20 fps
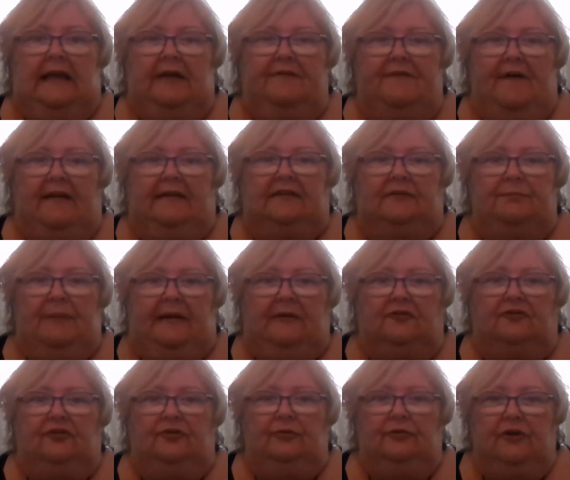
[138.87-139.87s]
If I
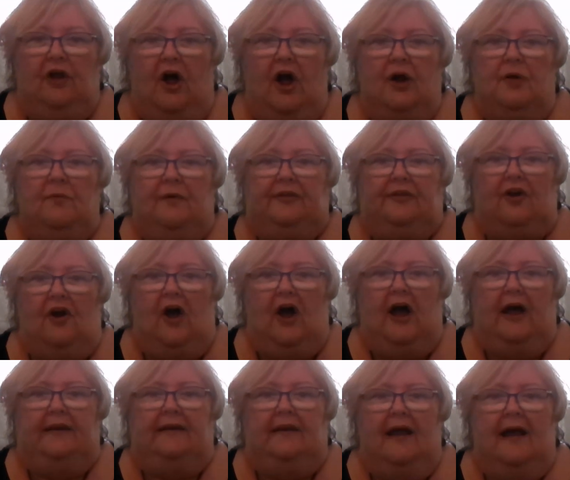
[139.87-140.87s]
spent too long with
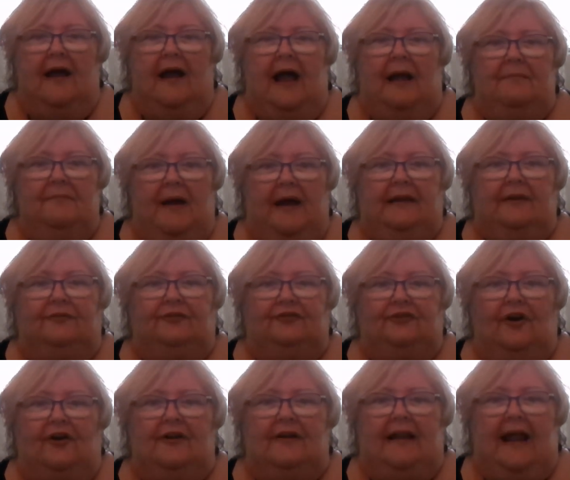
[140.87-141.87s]
God, I might have
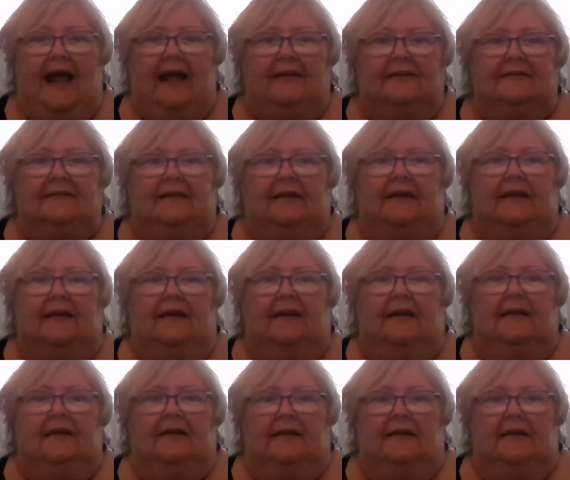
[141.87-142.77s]
started asking